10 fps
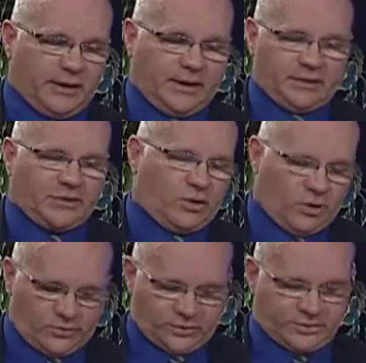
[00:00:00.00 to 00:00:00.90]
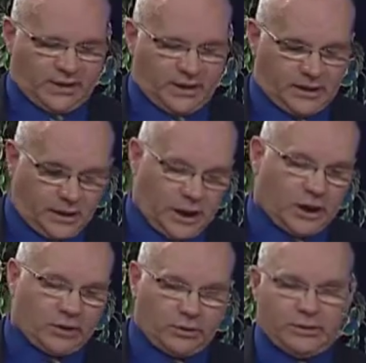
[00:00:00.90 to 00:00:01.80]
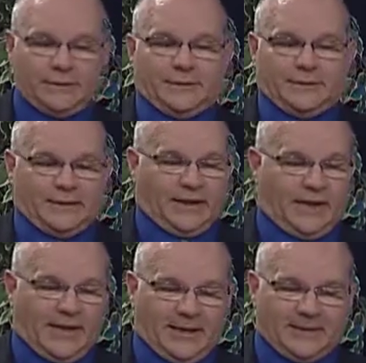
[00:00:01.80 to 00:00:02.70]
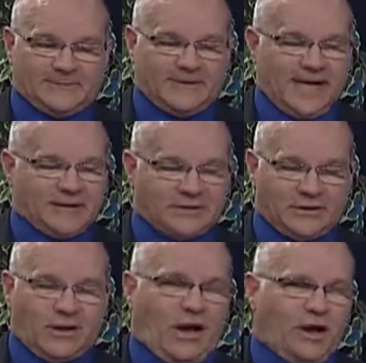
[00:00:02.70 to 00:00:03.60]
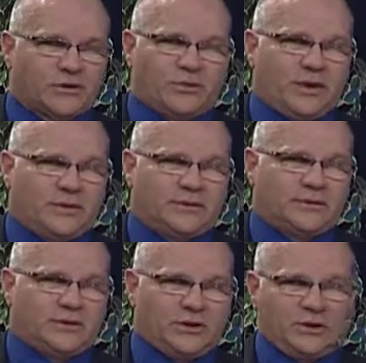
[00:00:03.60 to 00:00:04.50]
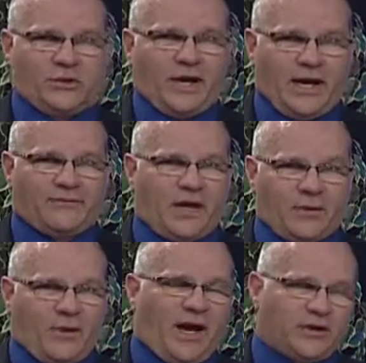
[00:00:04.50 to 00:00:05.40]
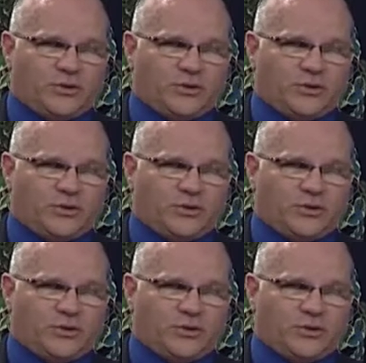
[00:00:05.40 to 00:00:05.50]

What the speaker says: and the court was saying, here, as the law is written, you don't have that right.